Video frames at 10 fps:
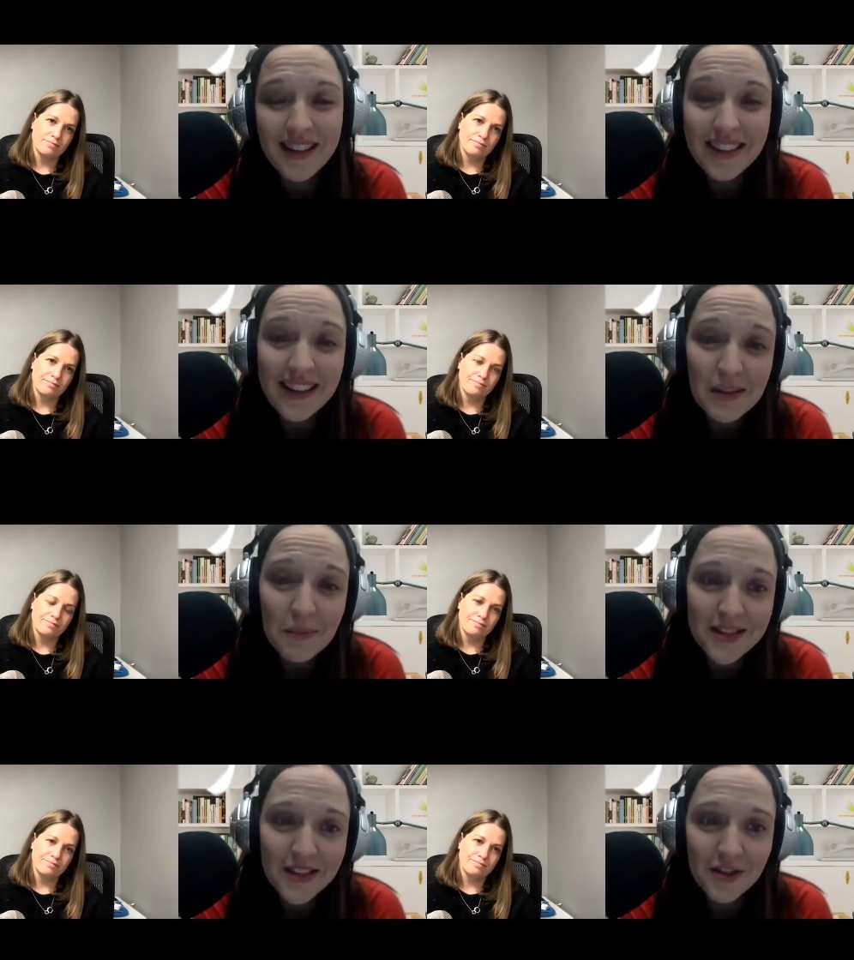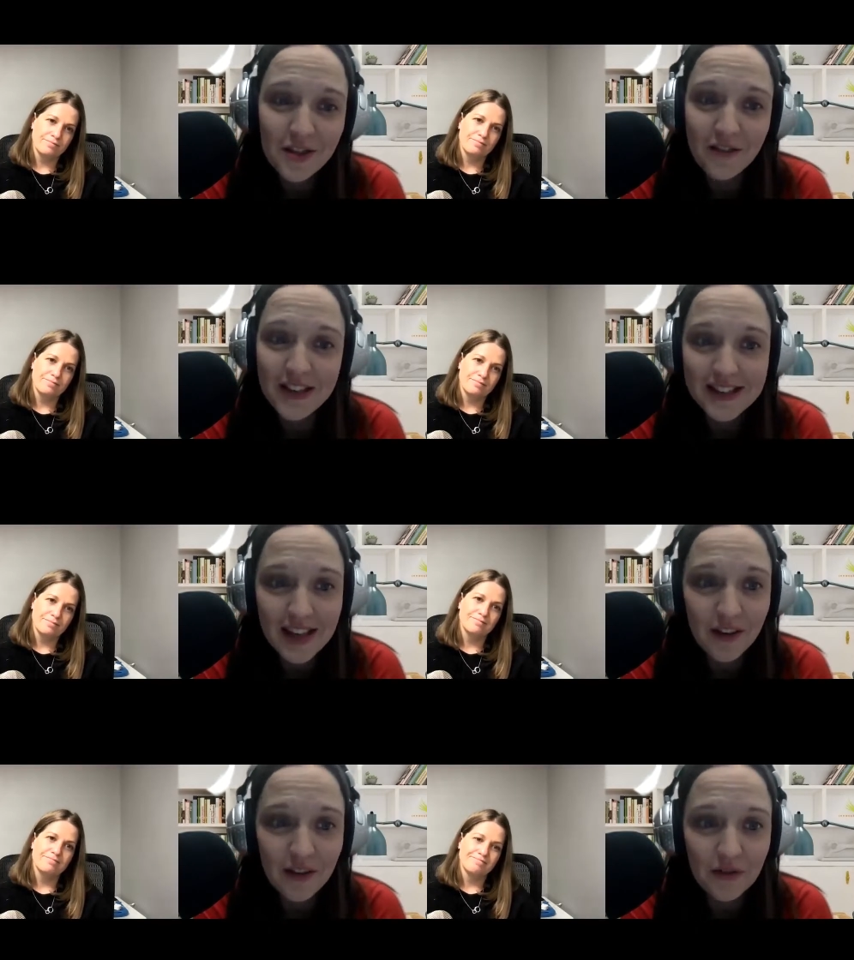Speaker 1: like that's a message in of
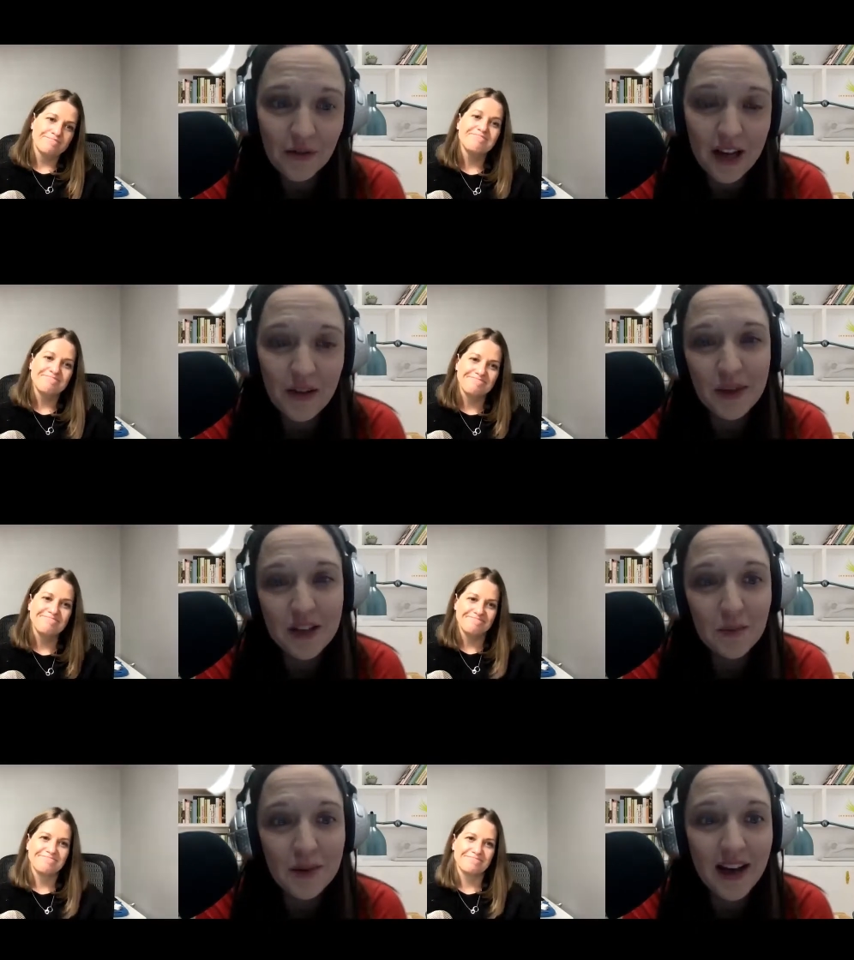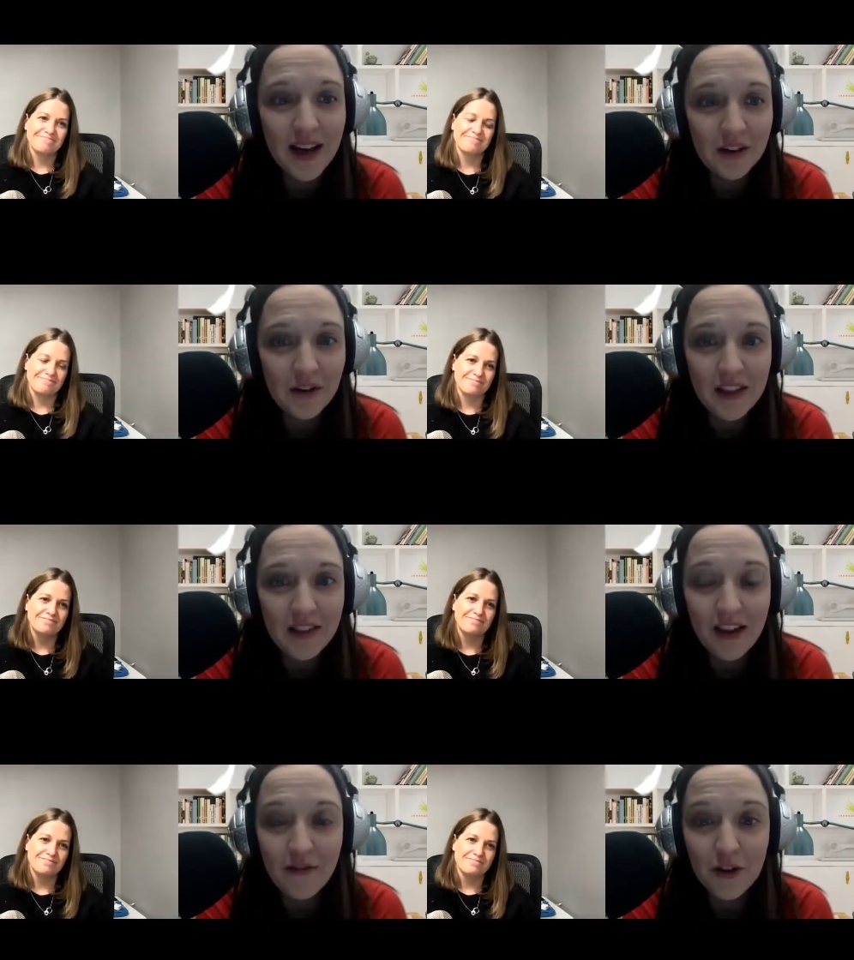itself right and we should be
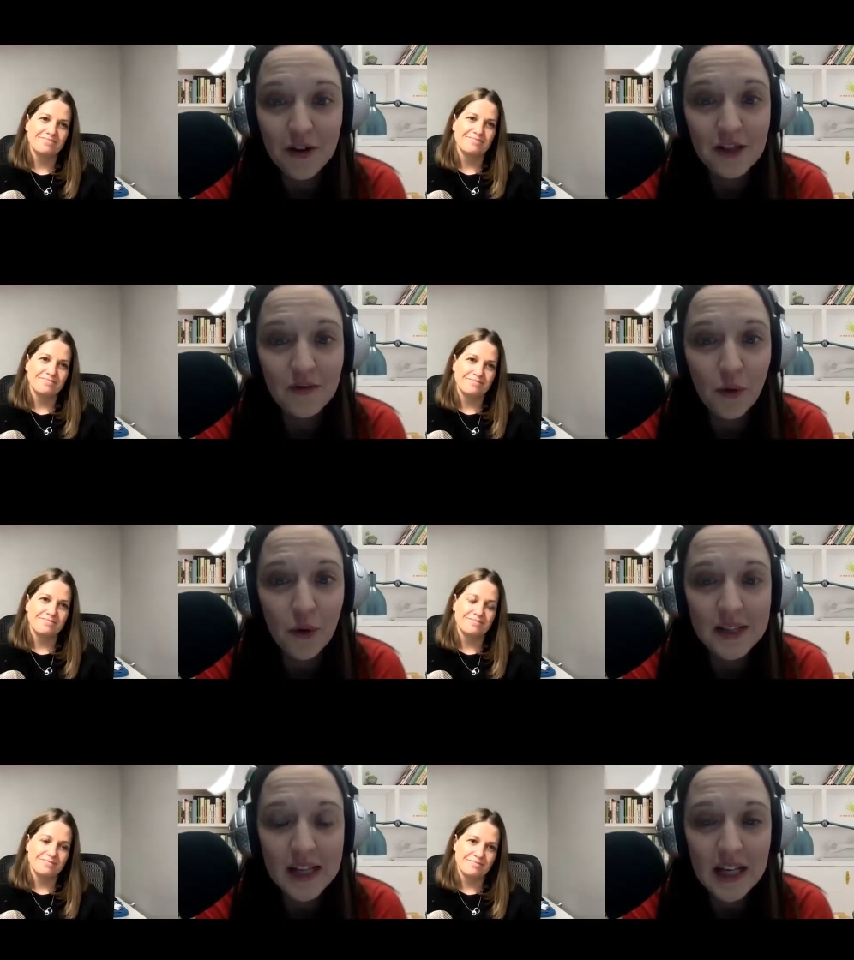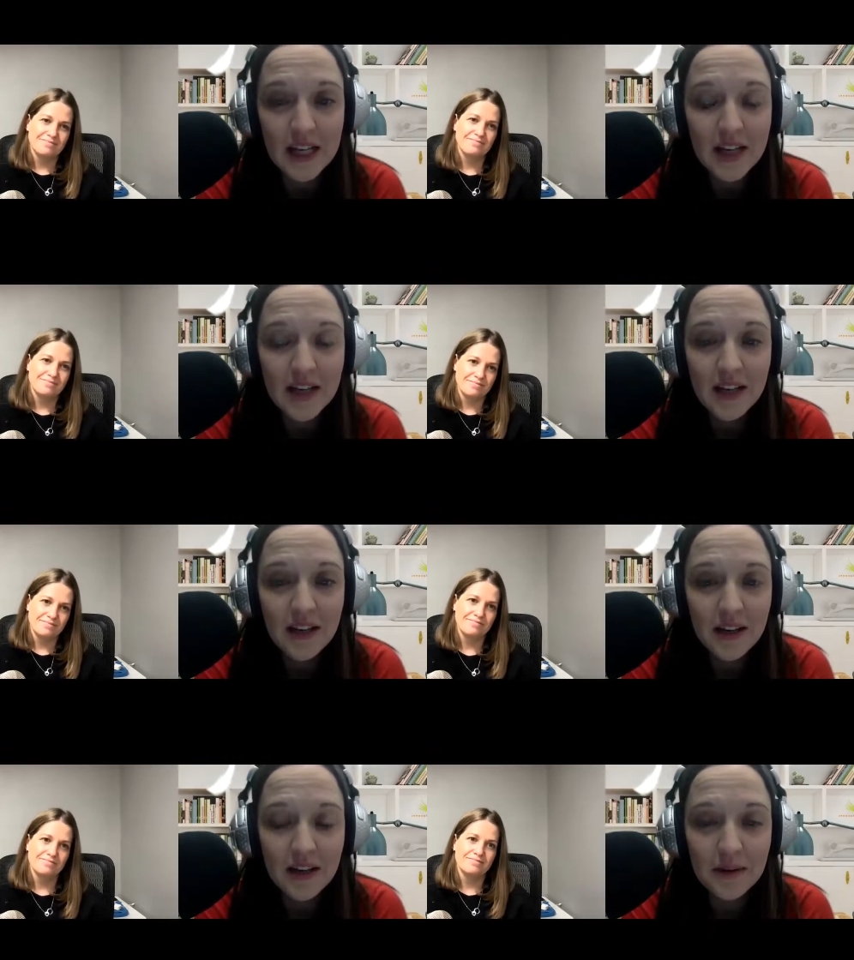honoring that versus forcing
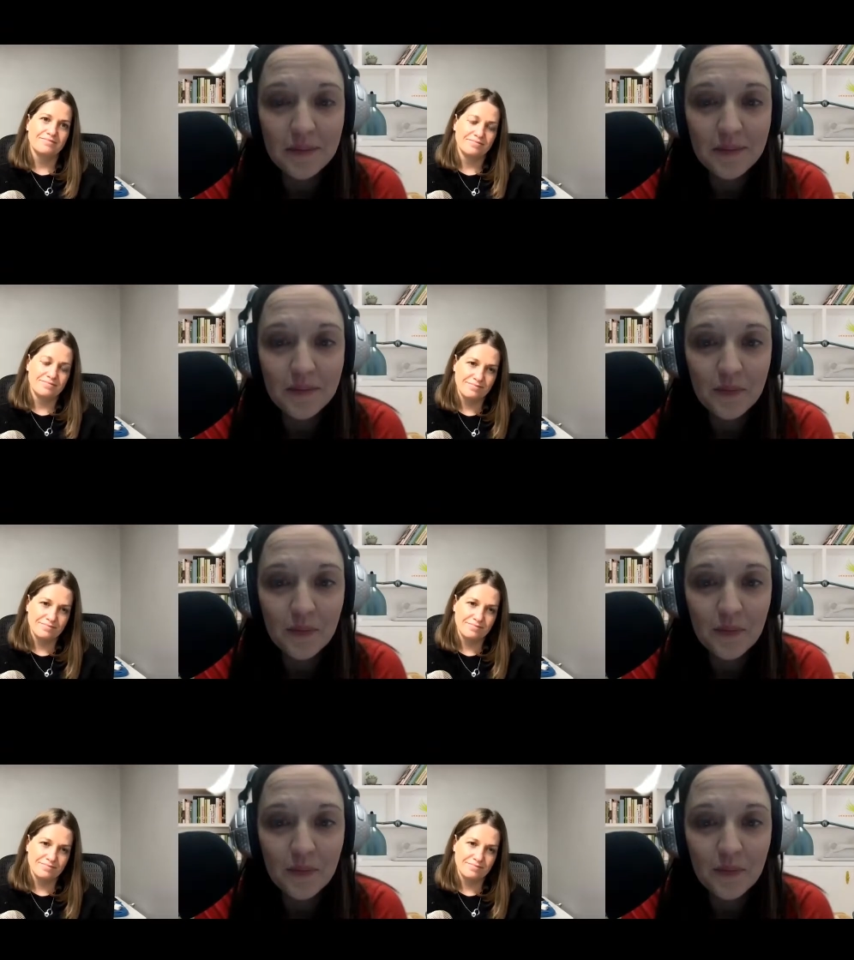um